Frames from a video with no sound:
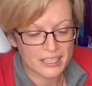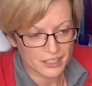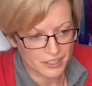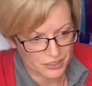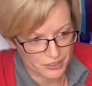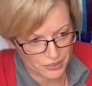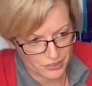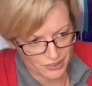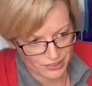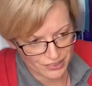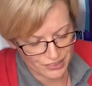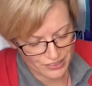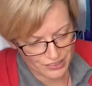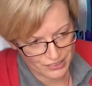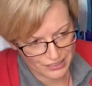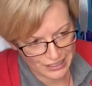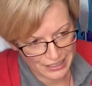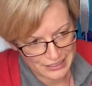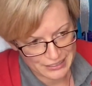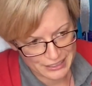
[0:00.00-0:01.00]
you
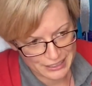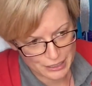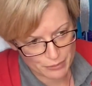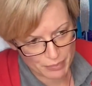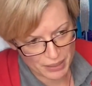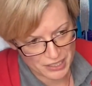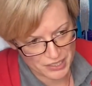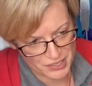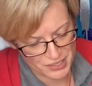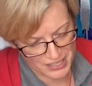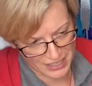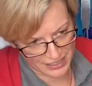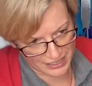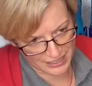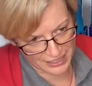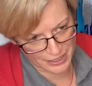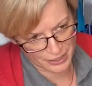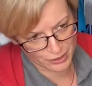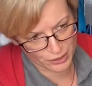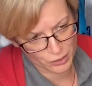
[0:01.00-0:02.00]
select it as best you can, and
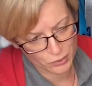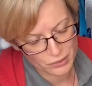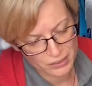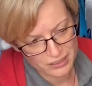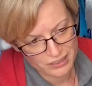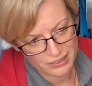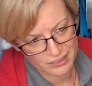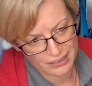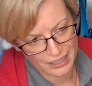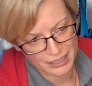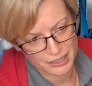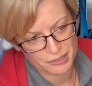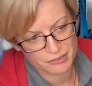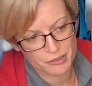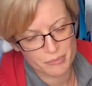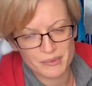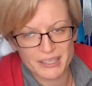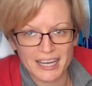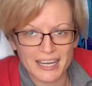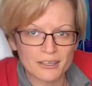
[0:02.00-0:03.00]
you can only select
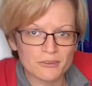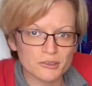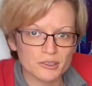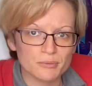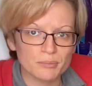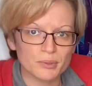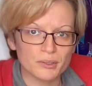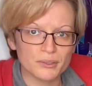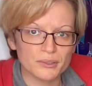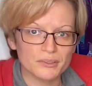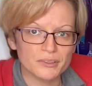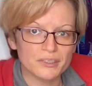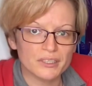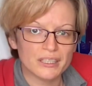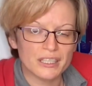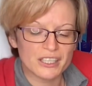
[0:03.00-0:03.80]
from the output.